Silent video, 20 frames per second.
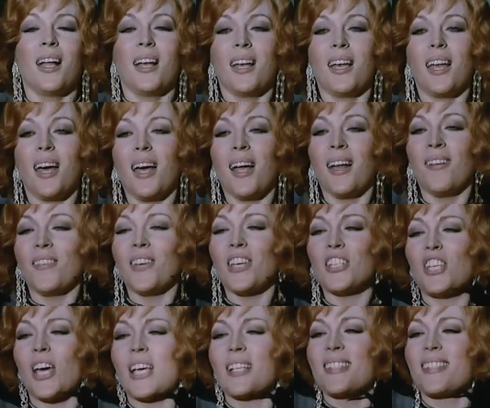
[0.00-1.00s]
Love is
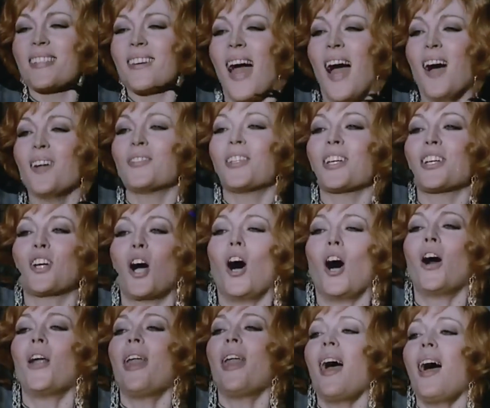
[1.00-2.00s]
just around the
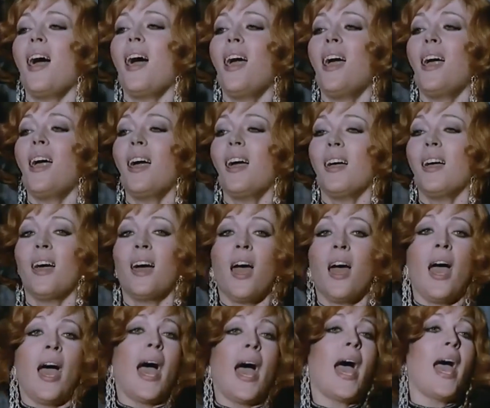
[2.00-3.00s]
corner
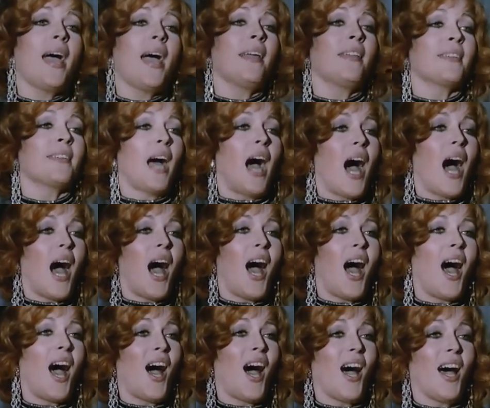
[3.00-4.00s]
when
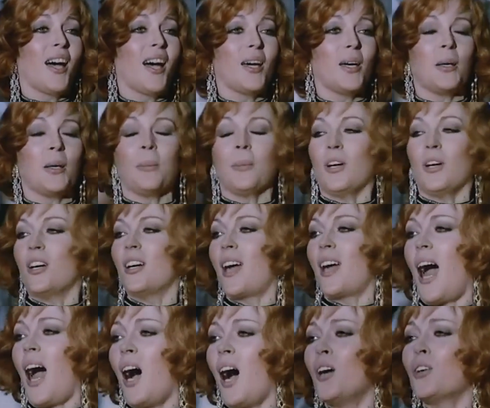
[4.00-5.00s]
I'm
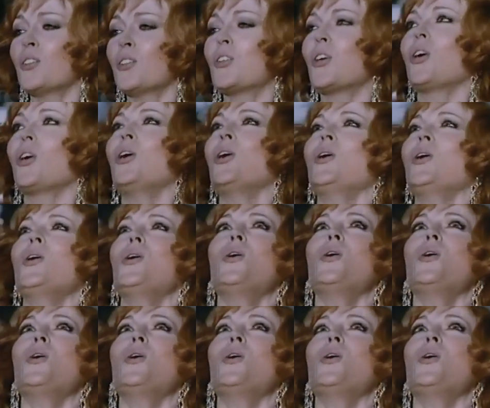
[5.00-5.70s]
around you.